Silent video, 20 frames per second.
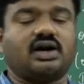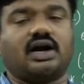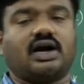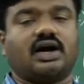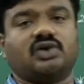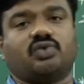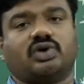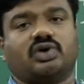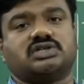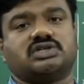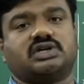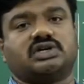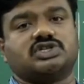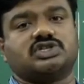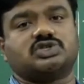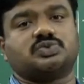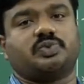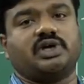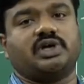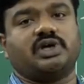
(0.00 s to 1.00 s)
and once it
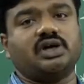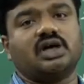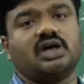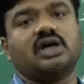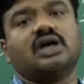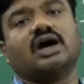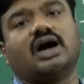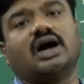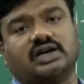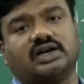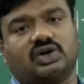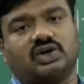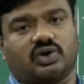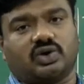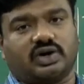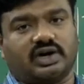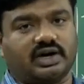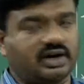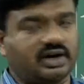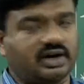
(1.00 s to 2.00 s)
is being
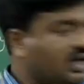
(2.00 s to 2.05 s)
unloaded.